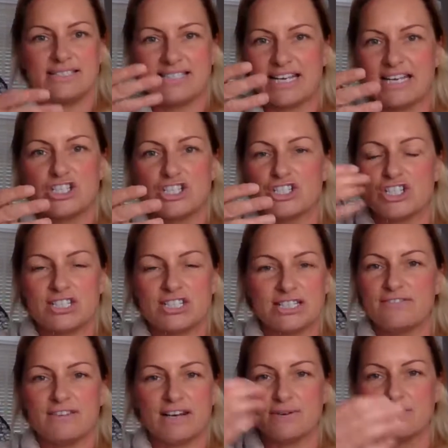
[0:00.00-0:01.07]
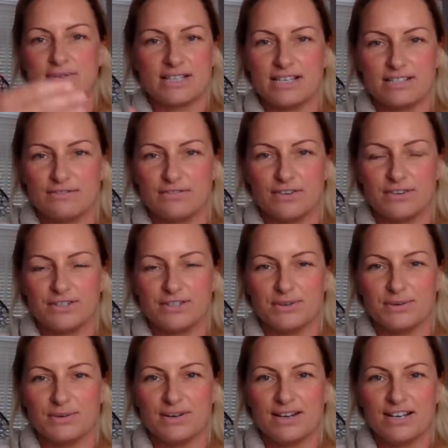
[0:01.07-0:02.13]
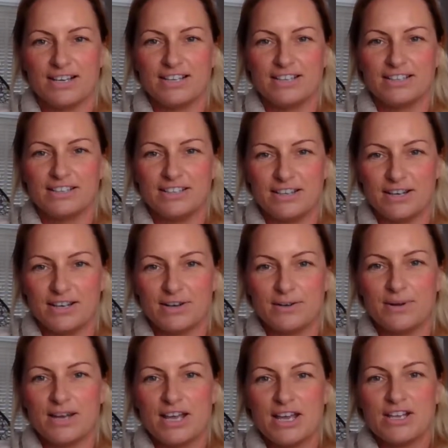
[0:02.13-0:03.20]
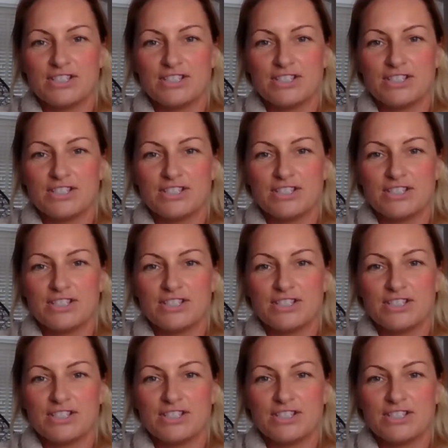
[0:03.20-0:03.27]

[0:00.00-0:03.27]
The danger is just living outside your front door, you know?